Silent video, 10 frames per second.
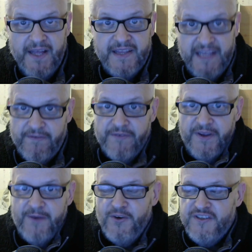The other
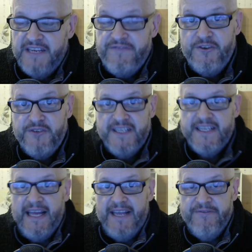thing was, if you did
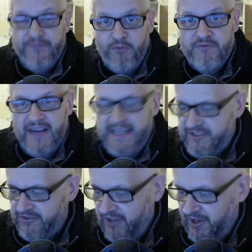a full
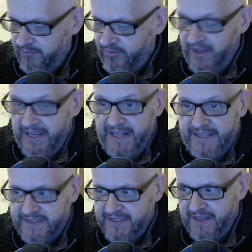race Grand Prix
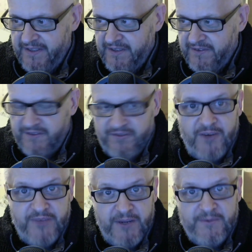and the
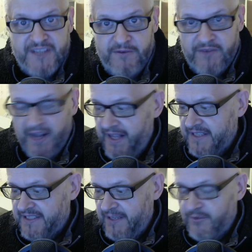Grand Prix was over,
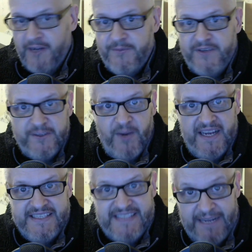sometimes you had to
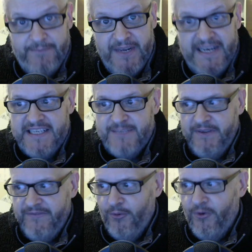wait 10 minutes
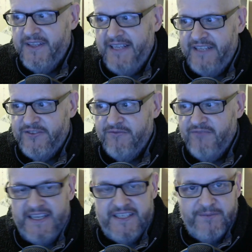before the actual
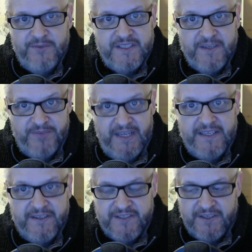race was
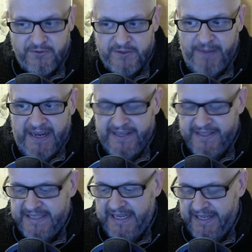completed, because of course back in
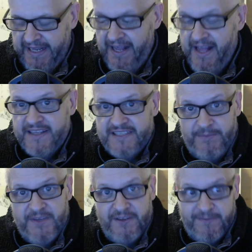the day there,
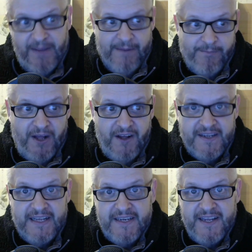some of those back
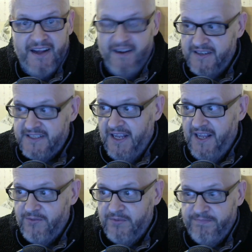marker cars
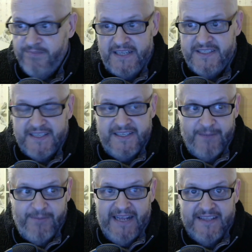were basically
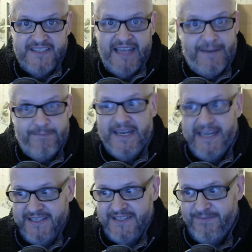about 10
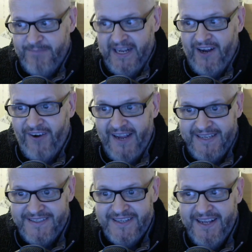minutes
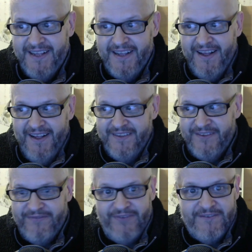behind
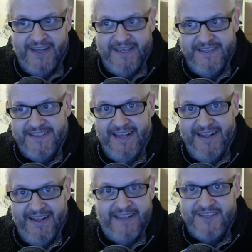the front runners,
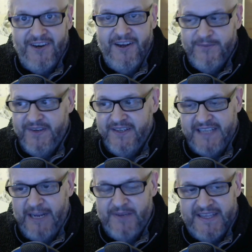yeah, at times, because
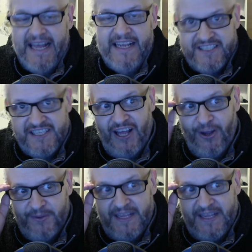they were that slow.